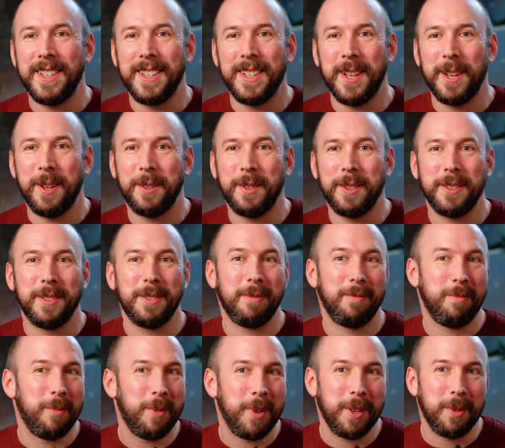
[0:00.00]
You know, it's
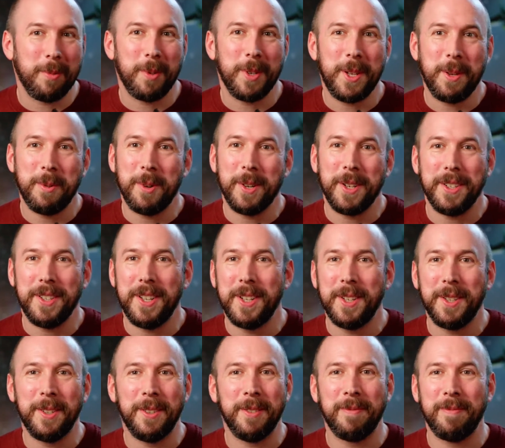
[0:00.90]
what do you want to
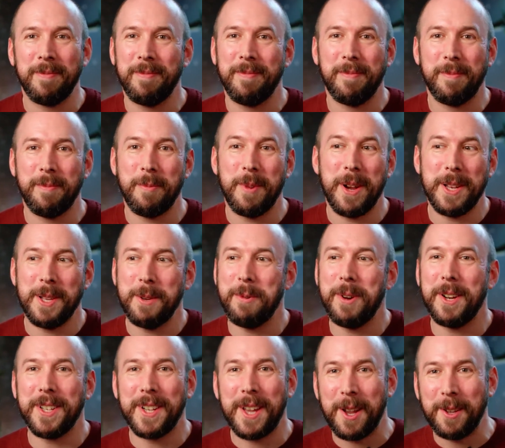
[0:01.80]
do? Where do you
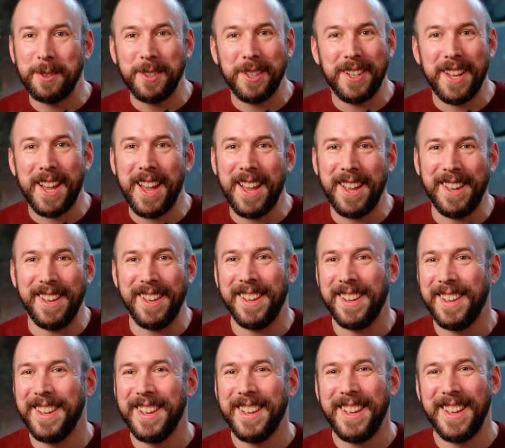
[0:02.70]
want to go today?
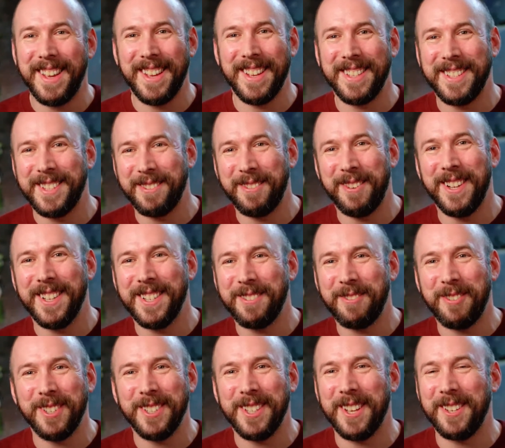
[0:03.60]
It's
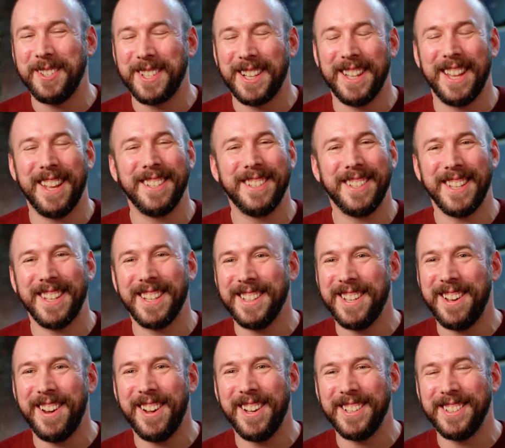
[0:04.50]
one of those classic
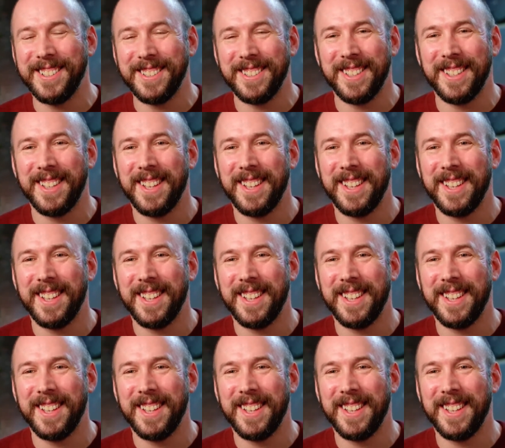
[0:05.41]
lines.